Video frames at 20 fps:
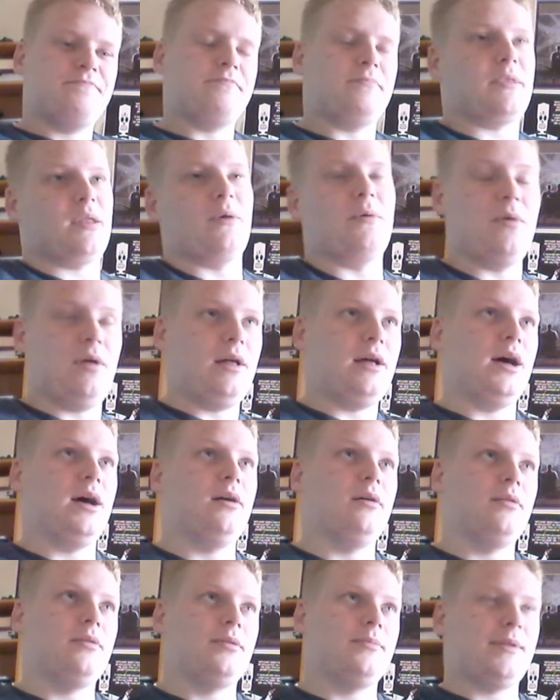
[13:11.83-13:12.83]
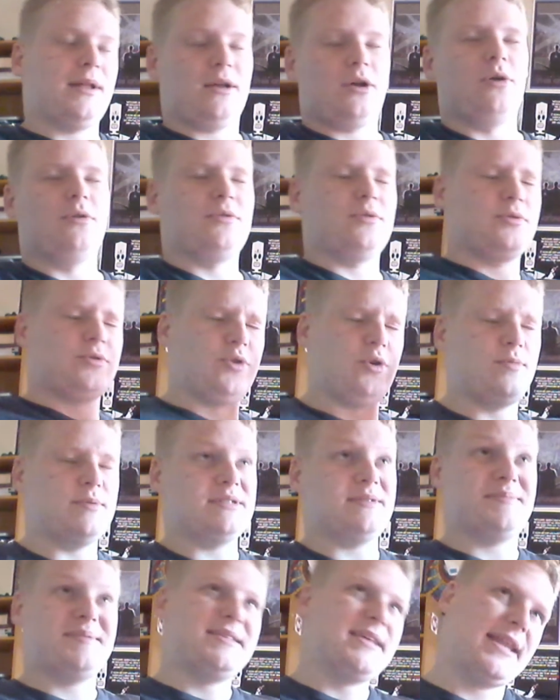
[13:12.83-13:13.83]
KOTOR 2
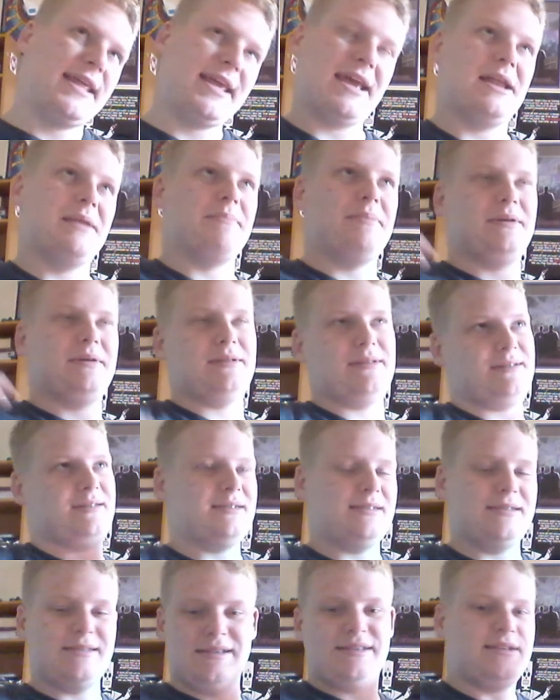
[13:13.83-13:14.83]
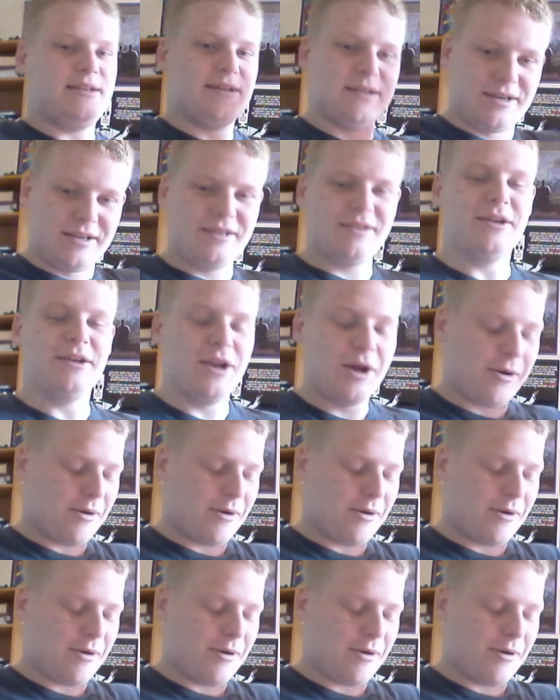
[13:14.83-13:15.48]
was Obsidian, but you know